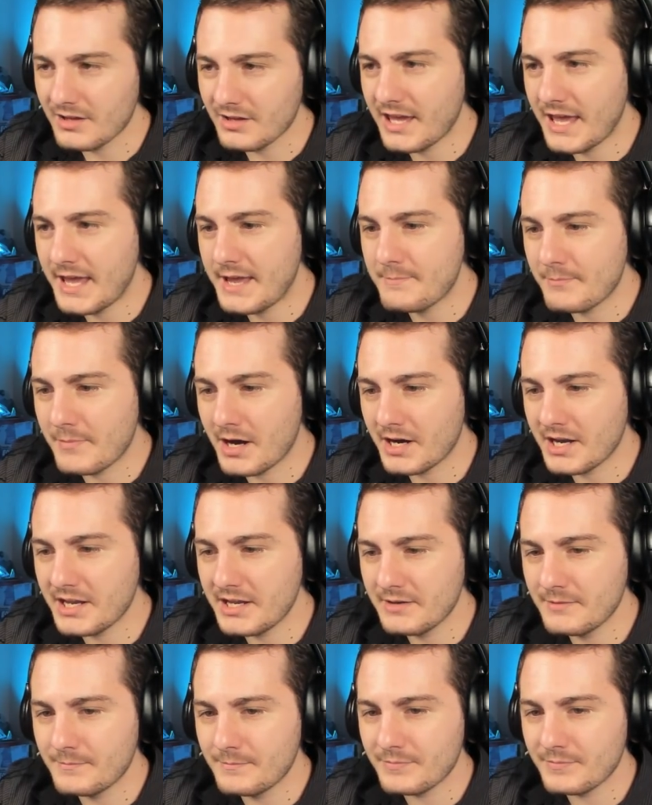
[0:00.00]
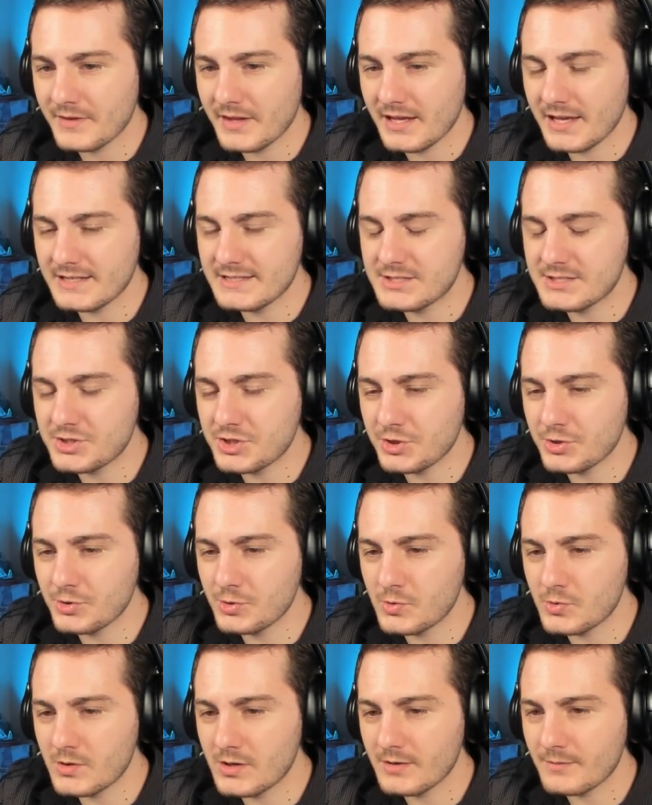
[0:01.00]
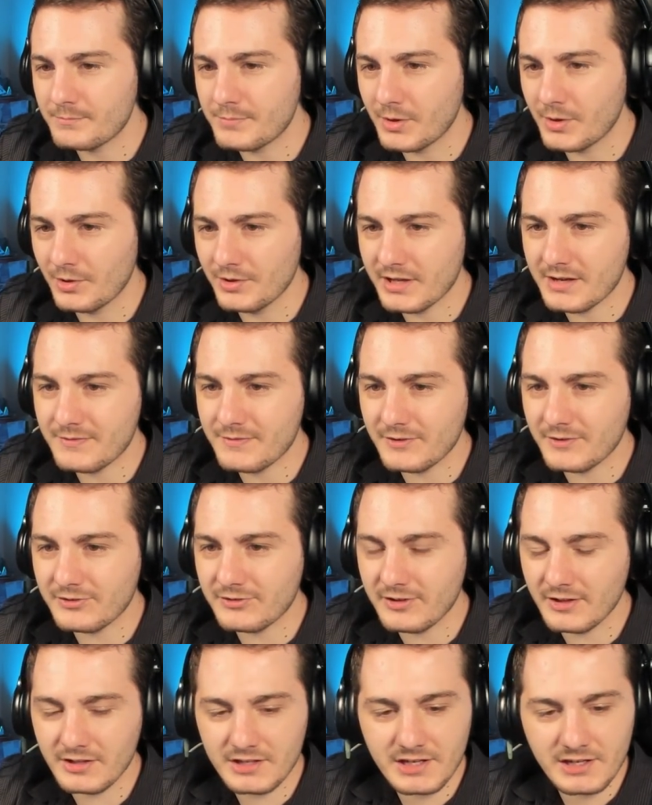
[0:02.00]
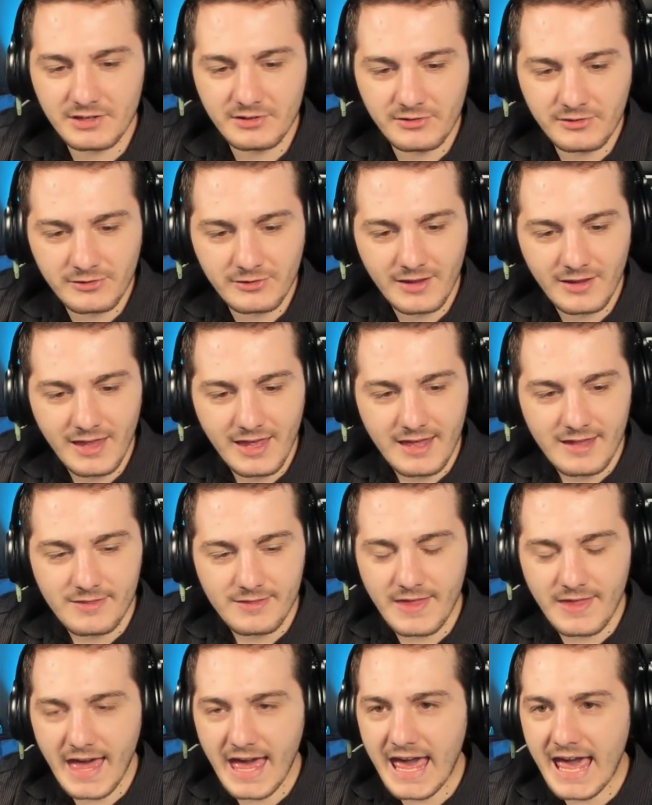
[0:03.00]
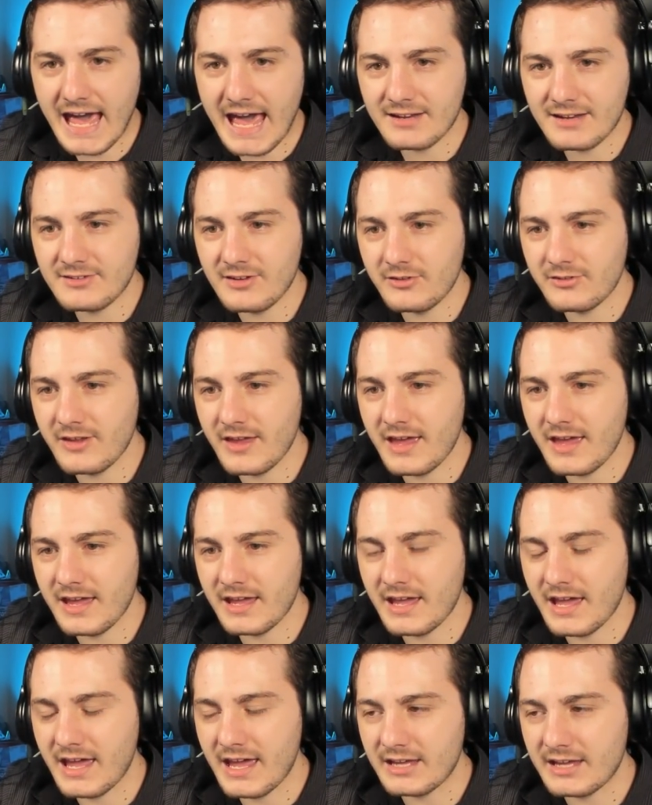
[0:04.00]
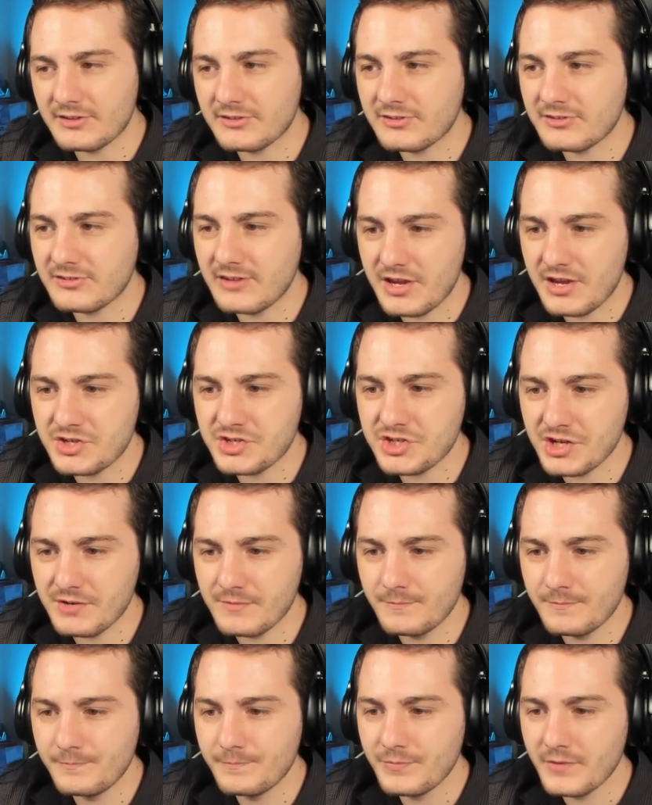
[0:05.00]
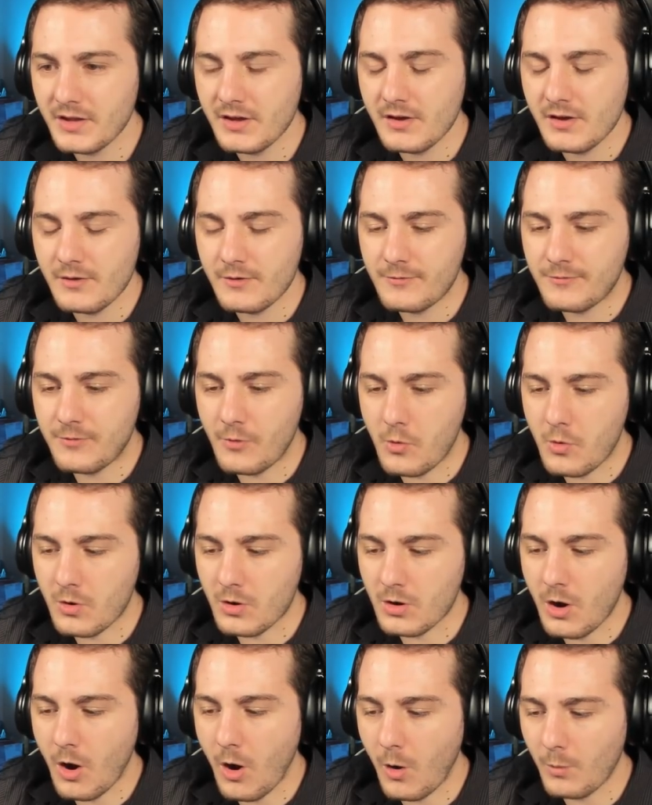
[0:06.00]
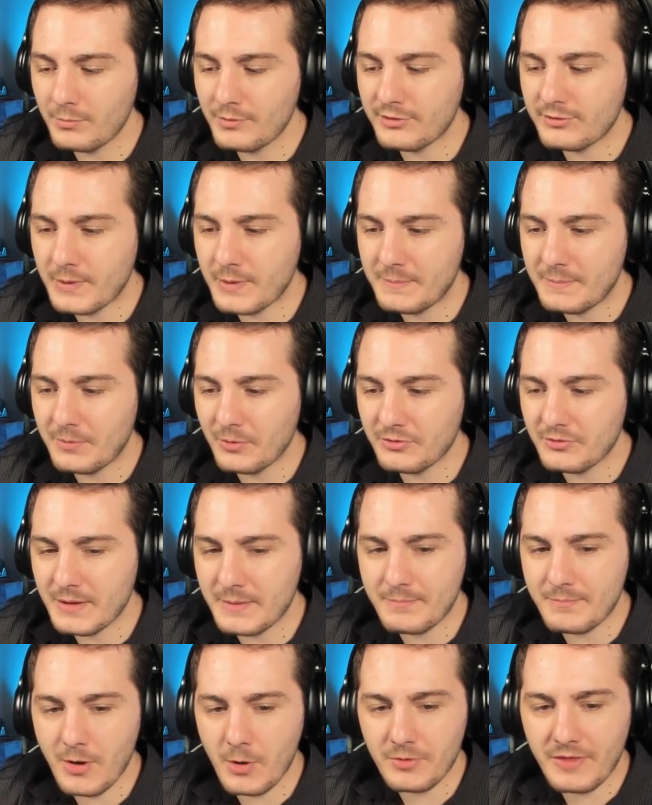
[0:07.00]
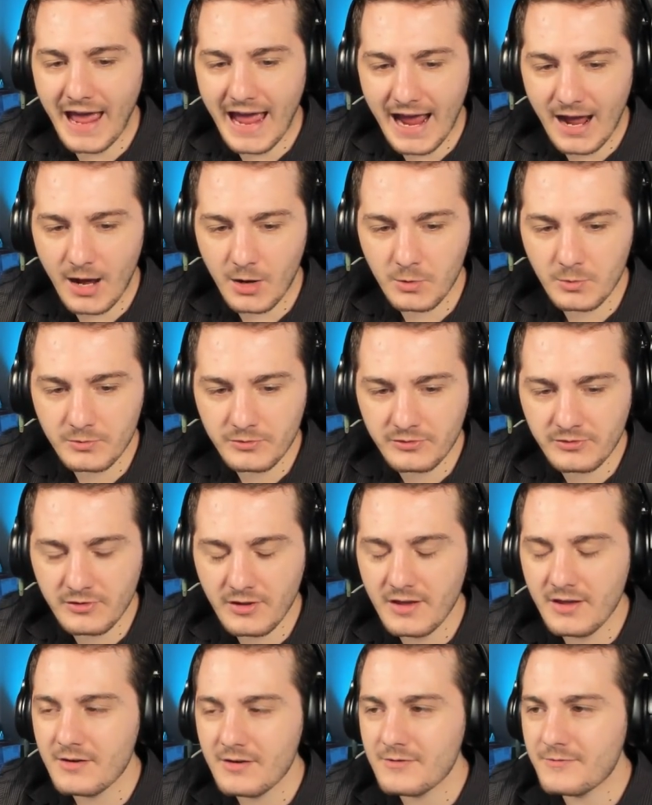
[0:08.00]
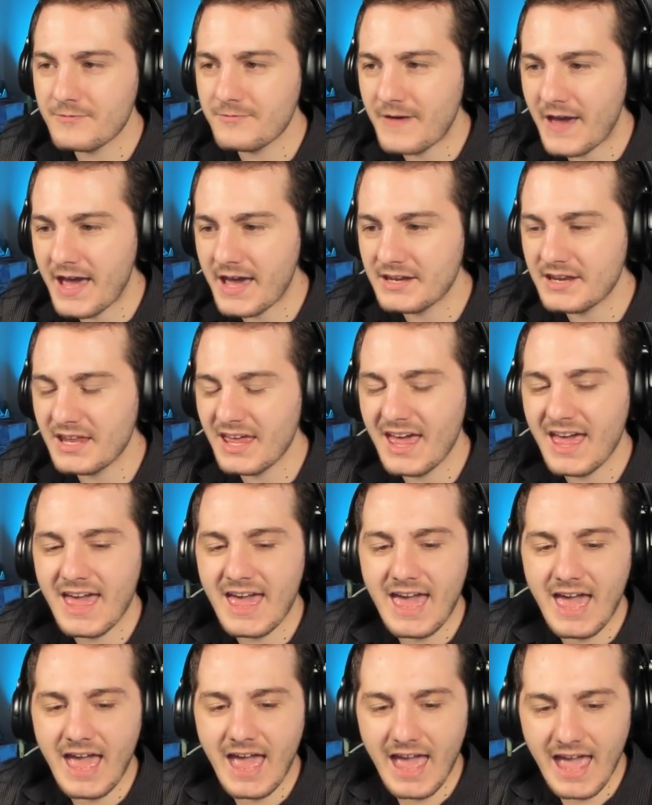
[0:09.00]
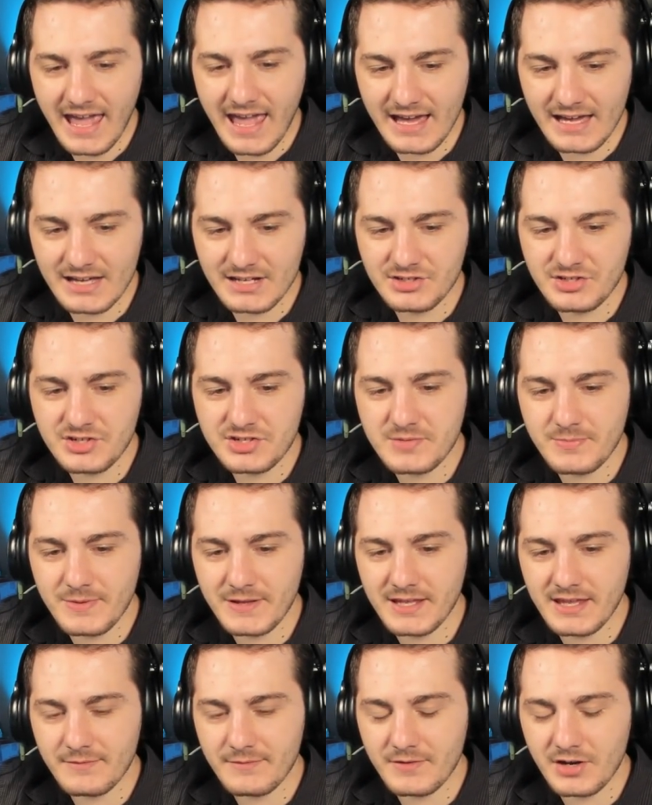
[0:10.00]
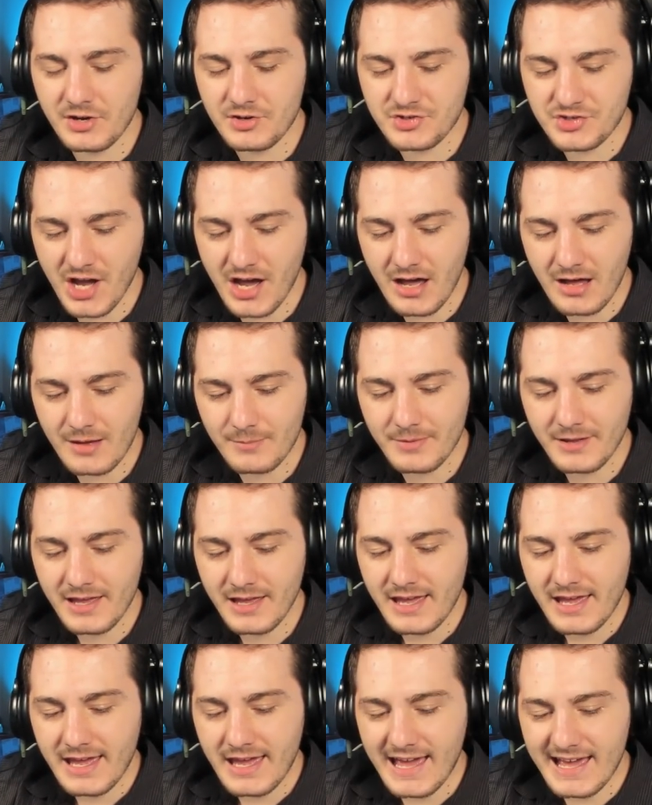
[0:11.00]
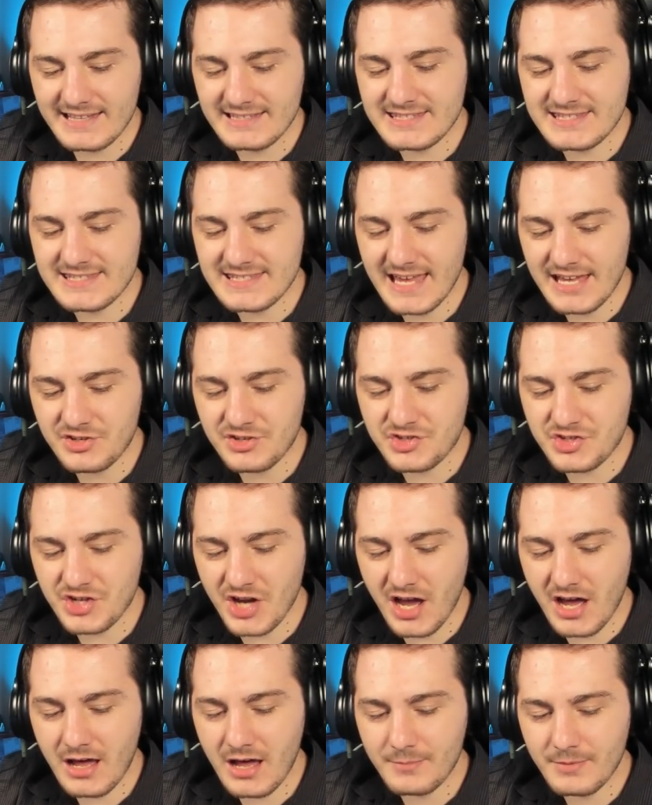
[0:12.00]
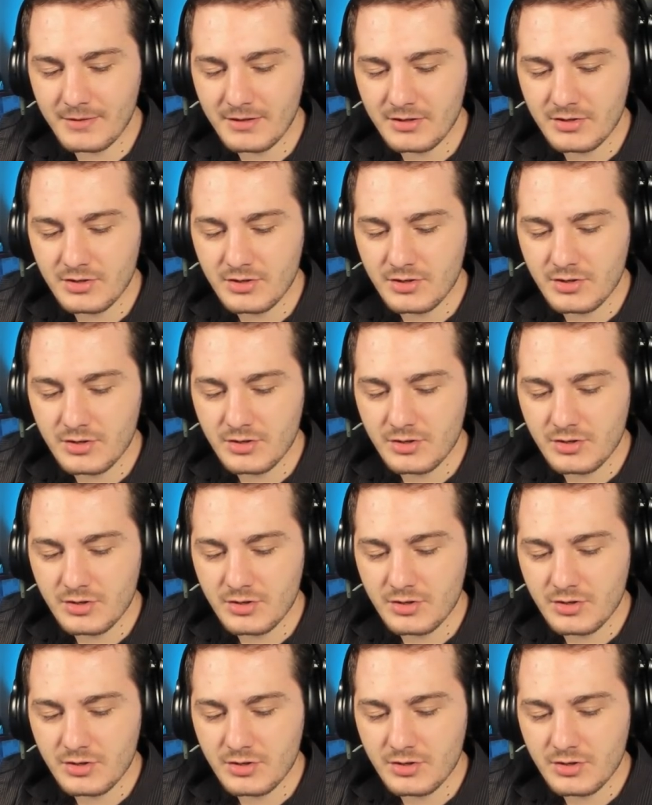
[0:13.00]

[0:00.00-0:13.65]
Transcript: allocate money into building facilities that act as a, a station for homeless people to be both housed, fed, and to be given a job. And said job